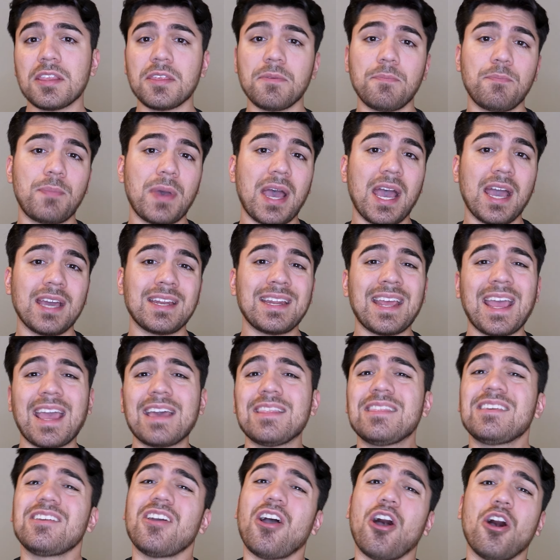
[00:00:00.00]
the bad,
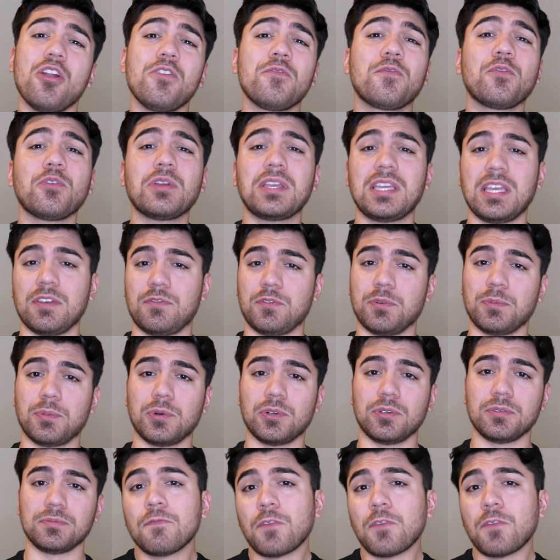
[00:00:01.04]
and the unforgivable,